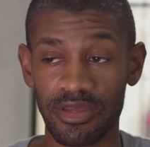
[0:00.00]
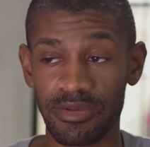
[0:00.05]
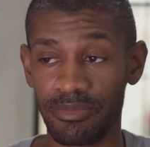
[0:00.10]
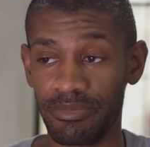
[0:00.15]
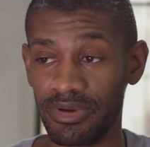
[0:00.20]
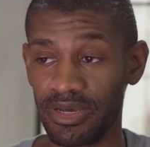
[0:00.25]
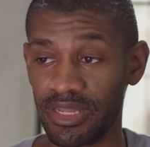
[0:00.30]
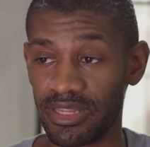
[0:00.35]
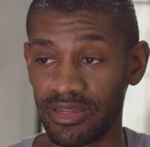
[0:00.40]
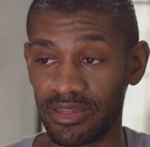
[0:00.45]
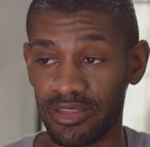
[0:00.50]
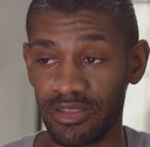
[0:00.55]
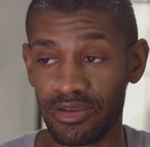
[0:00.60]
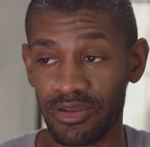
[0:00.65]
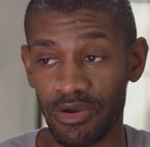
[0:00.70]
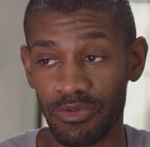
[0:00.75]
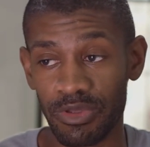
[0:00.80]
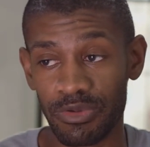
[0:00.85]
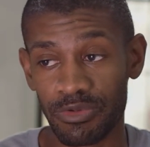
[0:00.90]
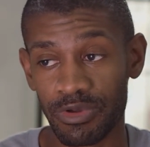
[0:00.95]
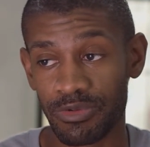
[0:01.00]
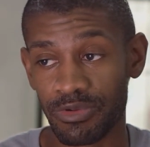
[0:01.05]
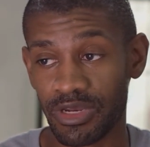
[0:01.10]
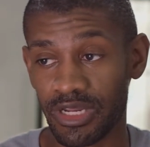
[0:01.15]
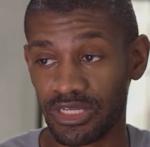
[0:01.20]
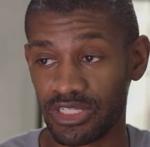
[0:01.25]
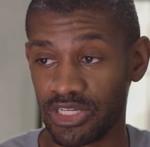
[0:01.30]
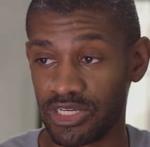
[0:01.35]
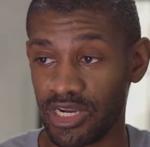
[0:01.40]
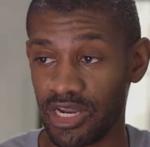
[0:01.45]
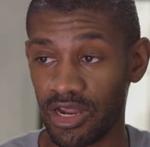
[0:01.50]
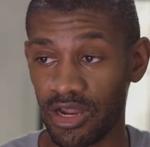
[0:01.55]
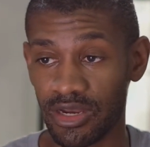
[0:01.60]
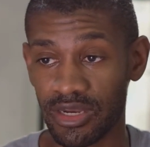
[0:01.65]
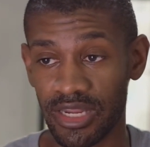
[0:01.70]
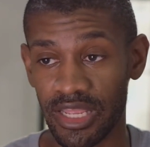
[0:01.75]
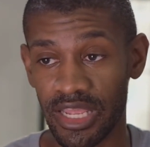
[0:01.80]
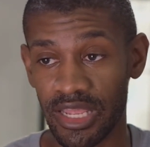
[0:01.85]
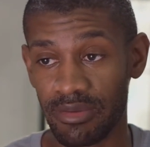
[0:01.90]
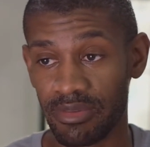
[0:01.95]
But, you know, we went with a generic
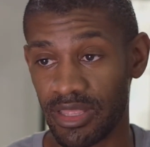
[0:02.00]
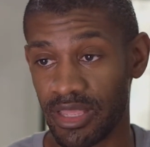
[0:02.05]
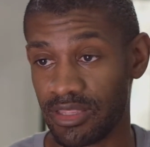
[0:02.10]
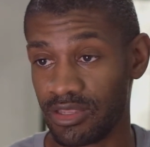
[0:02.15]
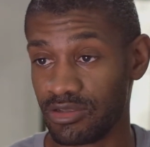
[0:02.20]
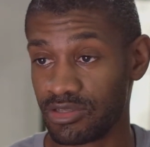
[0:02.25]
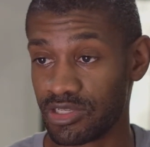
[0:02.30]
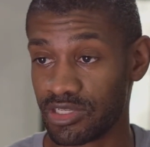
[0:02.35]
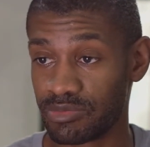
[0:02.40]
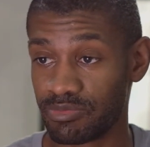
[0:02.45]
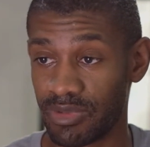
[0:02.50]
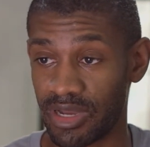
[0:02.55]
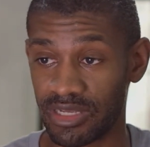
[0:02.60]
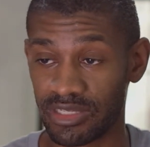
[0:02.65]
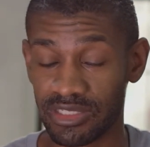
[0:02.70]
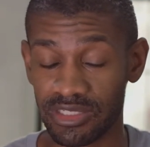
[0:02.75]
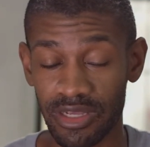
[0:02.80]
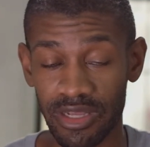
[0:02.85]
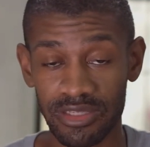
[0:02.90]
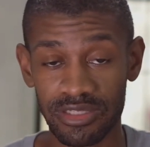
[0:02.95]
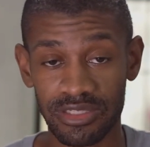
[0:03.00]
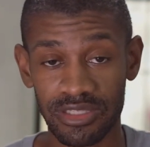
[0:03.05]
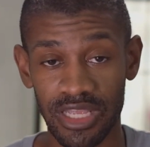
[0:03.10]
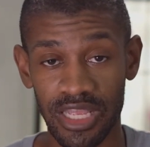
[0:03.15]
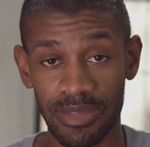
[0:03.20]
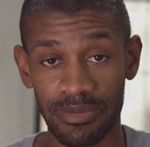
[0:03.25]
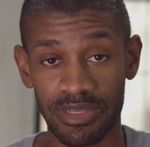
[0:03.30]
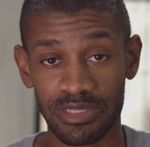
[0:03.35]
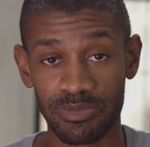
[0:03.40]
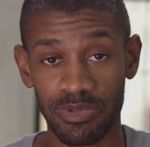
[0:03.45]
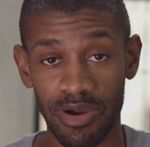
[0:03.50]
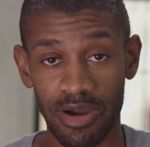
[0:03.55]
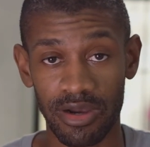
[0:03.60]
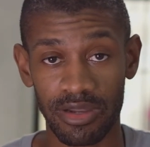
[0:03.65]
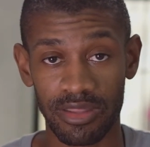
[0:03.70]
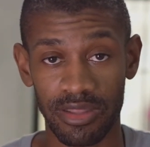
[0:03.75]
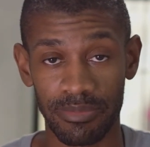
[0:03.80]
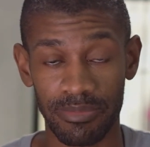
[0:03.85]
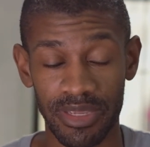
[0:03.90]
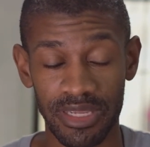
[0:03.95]
name that uses my son's name as part
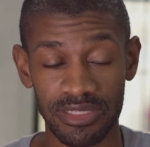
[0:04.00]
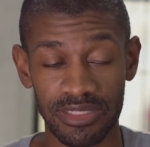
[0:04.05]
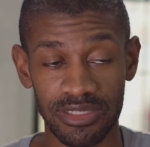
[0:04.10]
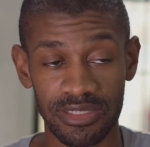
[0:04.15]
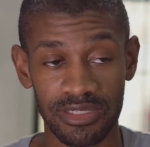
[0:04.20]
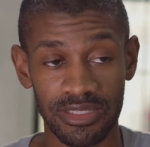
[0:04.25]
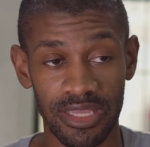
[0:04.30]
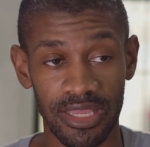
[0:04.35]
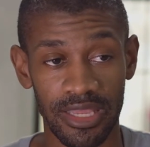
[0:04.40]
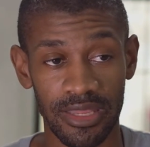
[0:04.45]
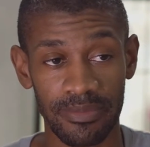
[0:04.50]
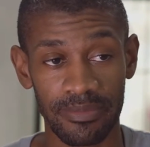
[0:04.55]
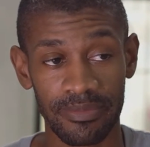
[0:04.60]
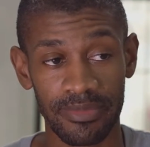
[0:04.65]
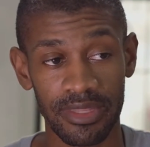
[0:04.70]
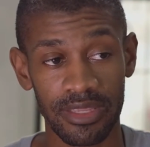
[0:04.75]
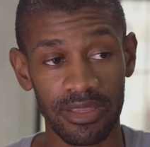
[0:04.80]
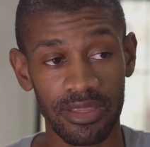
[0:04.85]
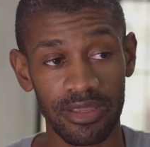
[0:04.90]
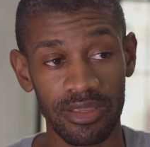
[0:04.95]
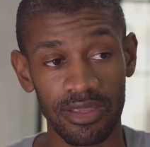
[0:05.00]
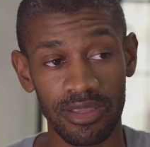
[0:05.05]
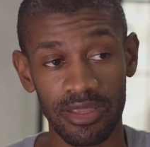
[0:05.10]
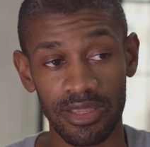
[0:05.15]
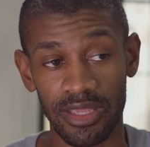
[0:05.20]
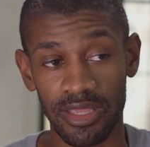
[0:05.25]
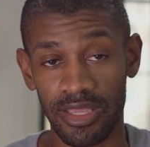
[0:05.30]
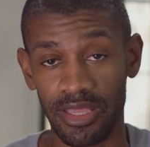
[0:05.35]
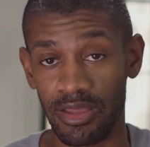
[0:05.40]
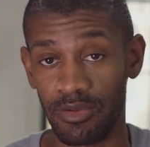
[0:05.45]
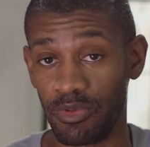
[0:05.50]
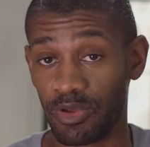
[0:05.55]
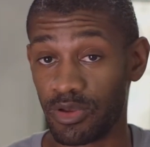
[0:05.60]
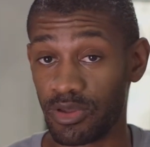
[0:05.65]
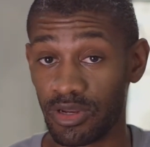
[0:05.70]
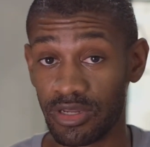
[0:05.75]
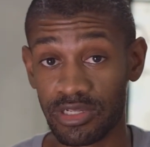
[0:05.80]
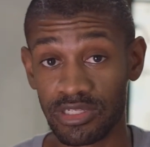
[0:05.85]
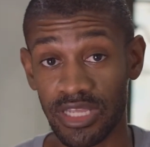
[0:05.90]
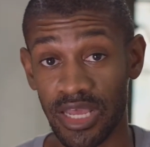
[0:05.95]
of the business name. And we're
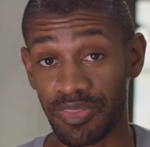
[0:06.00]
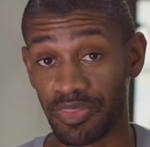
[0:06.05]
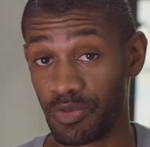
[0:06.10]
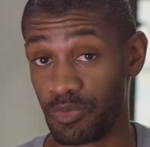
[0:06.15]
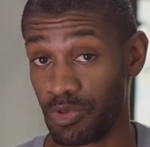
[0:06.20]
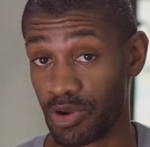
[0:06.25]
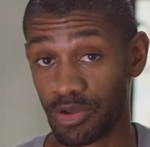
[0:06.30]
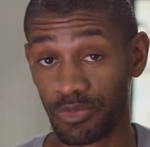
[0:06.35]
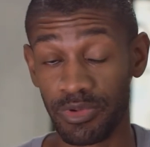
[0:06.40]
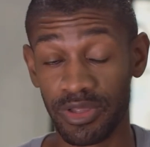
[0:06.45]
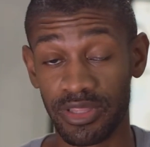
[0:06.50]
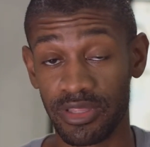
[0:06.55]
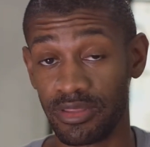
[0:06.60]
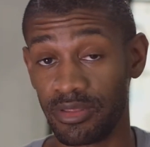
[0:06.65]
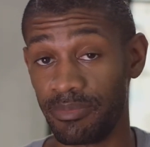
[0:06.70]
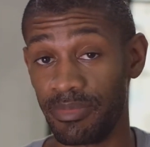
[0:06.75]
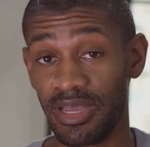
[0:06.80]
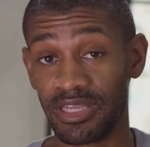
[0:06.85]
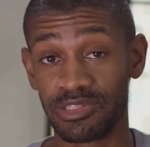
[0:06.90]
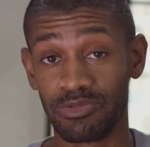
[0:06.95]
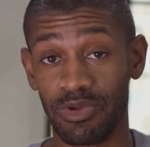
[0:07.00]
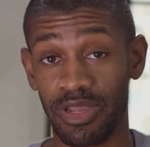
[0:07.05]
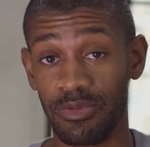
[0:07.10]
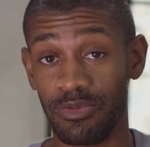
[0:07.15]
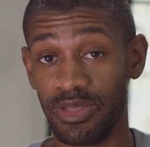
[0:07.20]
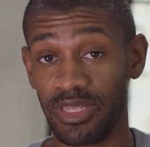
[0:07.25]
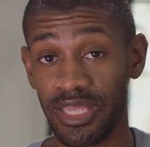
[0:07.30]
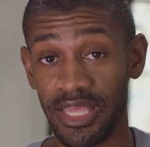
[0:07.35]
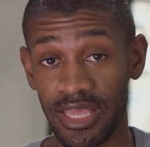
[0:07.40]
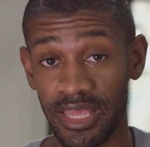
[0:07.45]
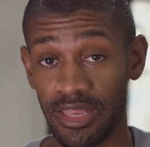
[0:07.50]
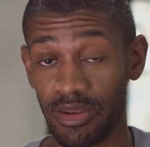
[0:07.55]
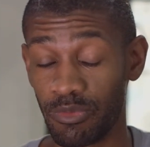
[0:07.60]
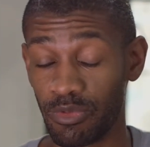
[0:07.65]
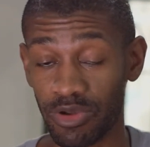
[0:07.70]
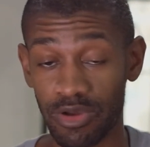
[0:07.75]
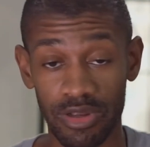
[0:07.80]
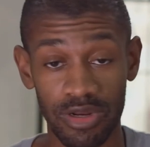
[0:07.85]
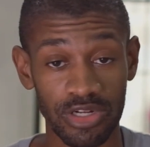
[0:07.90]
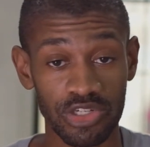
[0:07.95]
going to just have to work with it the best way we can. And
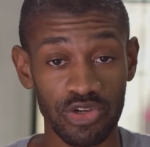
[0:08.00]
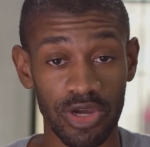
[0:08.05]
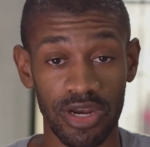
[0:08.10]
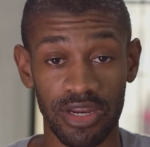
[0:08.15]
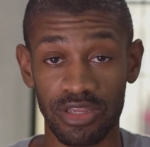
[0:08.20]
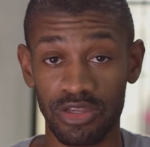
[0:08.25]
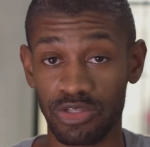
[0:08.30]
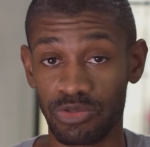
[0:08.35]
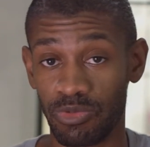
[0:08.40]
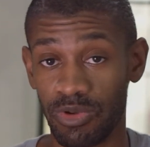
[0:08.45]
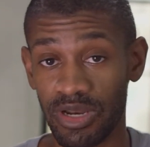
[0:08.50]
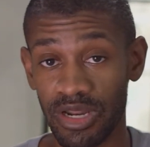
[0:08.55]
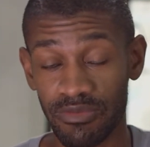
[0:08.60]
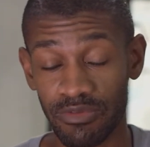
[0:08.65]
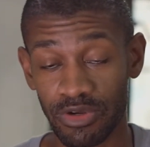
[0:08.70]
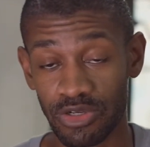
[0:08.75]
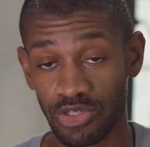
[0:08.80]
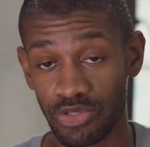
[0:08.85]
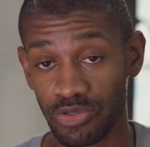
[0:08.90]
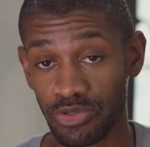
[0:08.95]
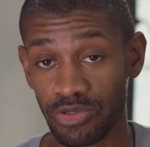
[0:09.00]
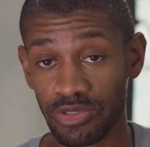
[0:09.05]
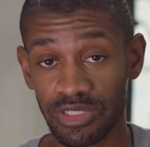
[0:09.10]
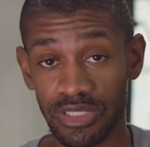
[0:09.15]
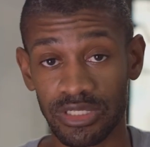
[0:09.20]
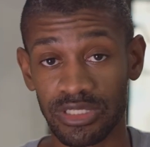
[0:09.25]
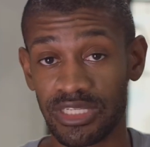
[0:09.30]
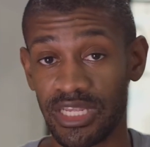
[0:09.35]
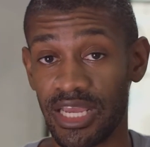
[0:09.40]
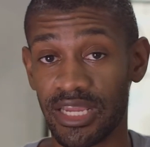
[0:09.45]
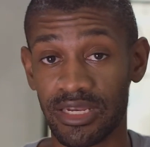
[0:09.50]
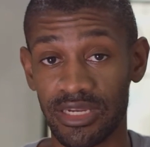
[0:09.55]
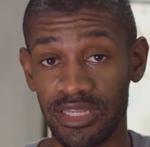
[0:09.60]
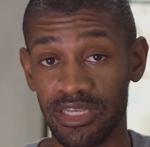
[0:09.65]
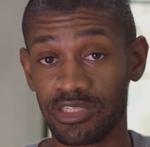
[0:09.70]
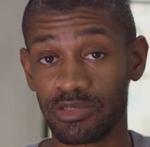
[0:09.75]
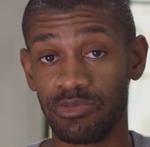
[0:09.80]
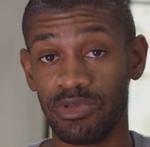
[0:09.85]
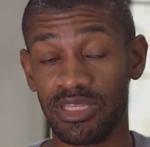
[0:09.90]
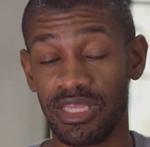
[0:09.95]
we're going to try to use whatever tools and
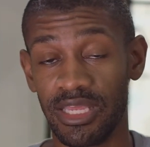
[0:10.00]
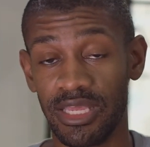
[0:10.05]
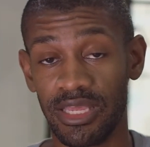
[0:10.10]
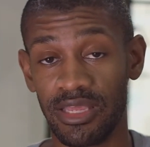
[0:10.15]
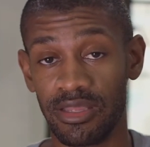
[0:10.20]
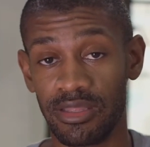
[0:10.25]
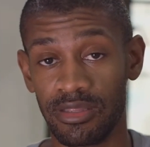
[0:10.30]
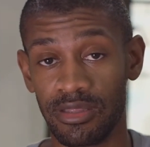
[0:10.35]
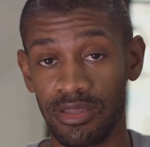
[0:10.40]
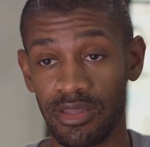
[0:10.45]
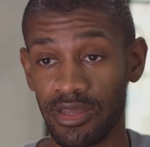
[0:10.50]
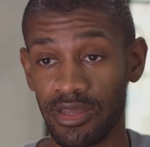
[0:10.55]
techniques we can